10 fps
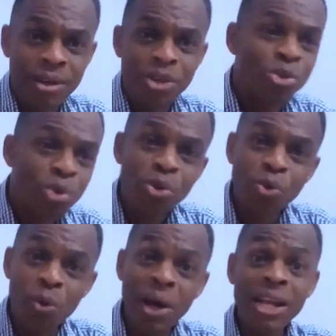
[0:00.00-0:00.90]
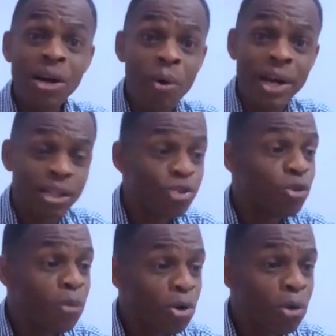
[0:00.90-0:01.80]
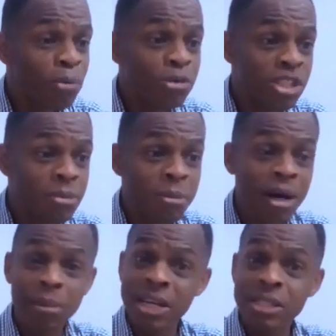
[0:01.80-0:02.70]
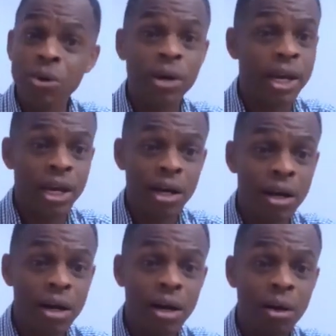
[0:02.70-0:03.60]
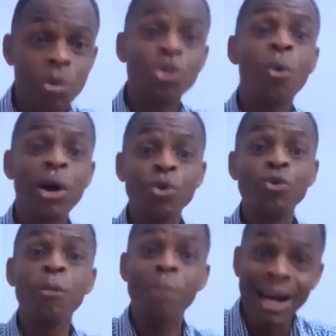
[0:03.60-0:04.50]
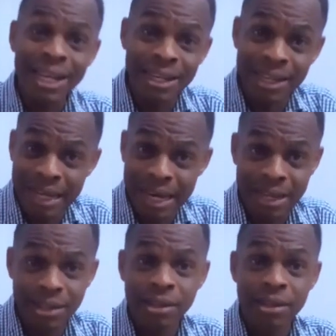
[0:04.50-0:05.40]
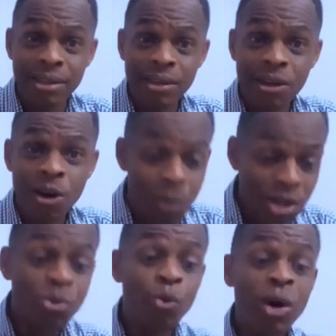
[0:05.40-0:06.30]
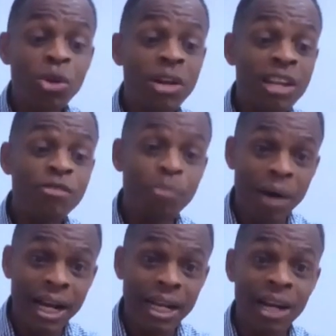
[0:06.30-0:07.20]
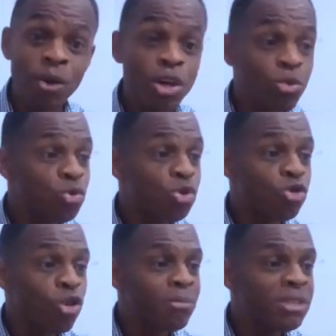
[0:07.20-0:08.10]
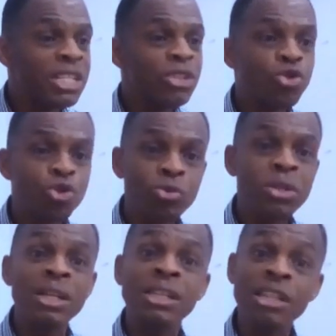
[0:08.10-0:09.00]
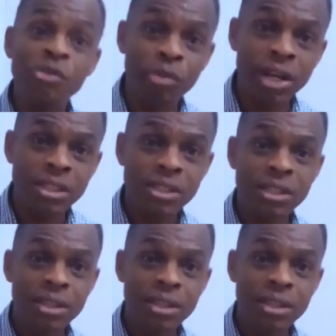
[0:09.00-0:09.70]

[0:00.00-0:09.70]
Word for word: You don't know where they're going. Tomorrow, GTB Bank might say, okay, we don't want to do banking again. Why don't we want to leave banking and go into something totally different?